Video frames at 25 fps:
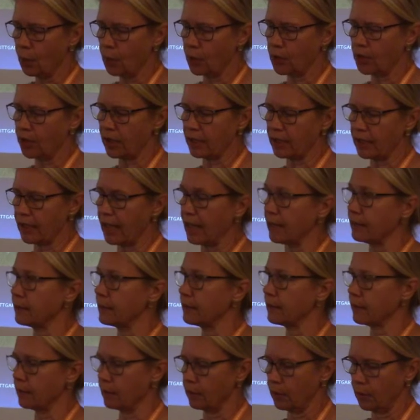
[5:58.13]
which
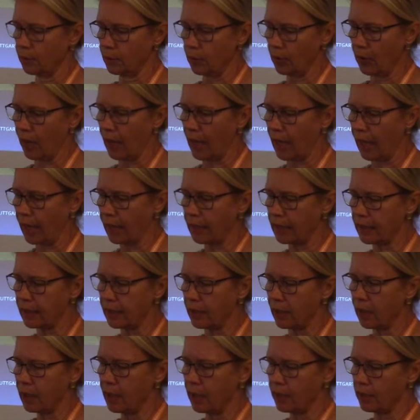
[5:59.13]
attest to a
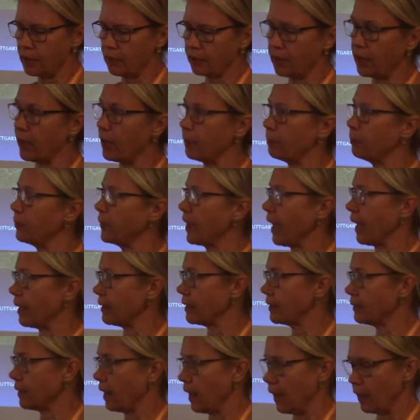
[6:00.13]
highly developed
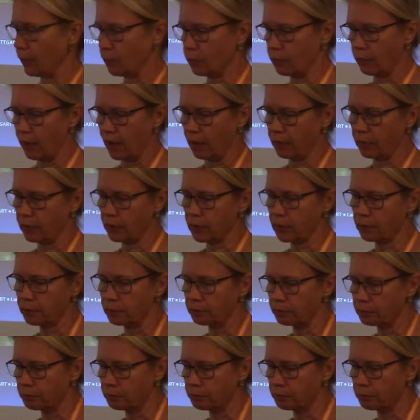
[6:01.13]
textile craft.